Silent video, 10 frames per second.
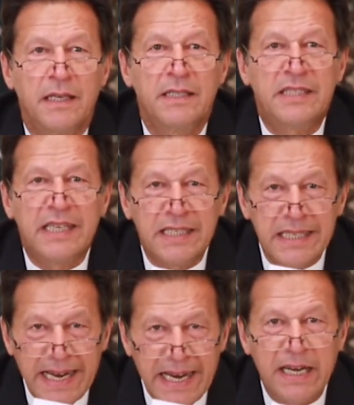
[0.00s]
it's
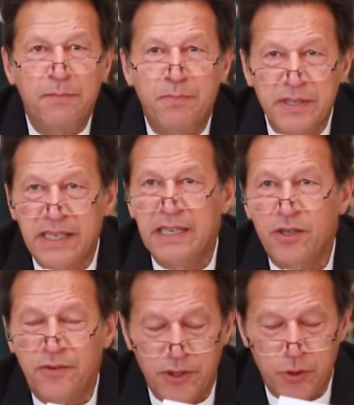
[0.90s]
just
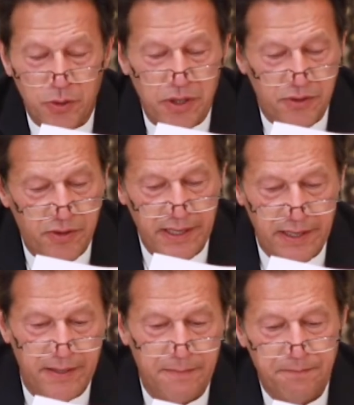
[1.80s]
8% of our total
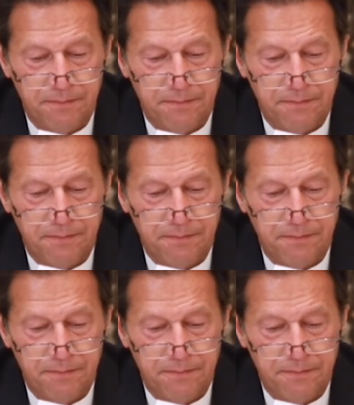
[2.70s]
trade.